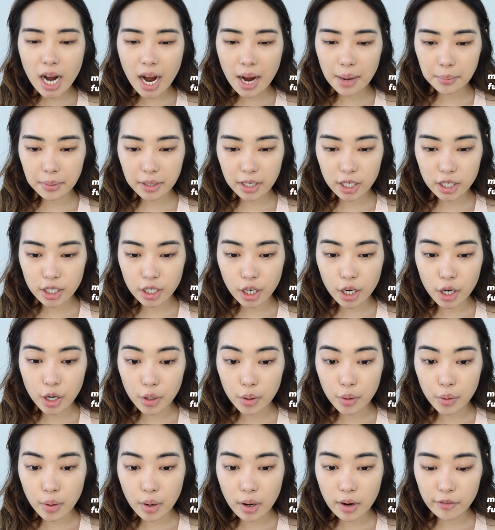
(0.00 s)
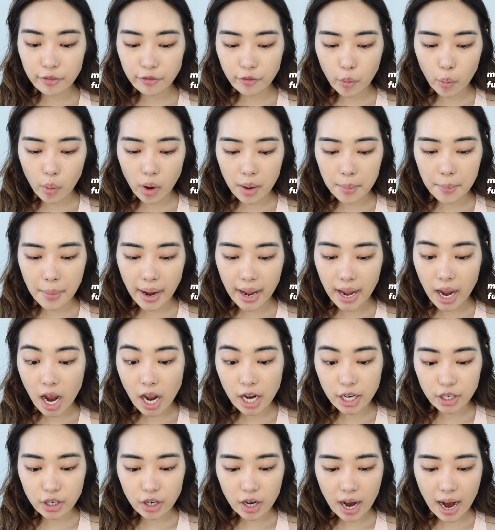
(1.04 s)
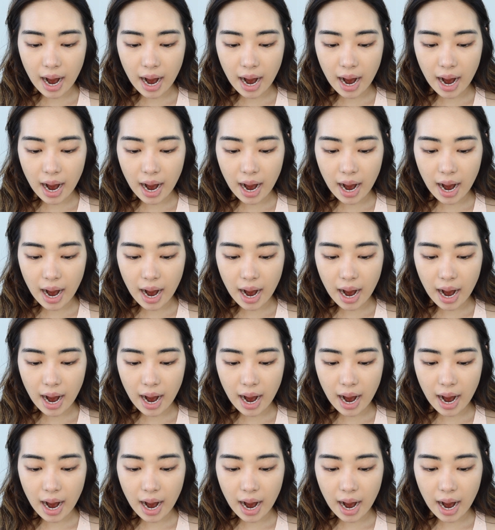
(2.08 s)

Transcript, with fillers: I'm going to go for my under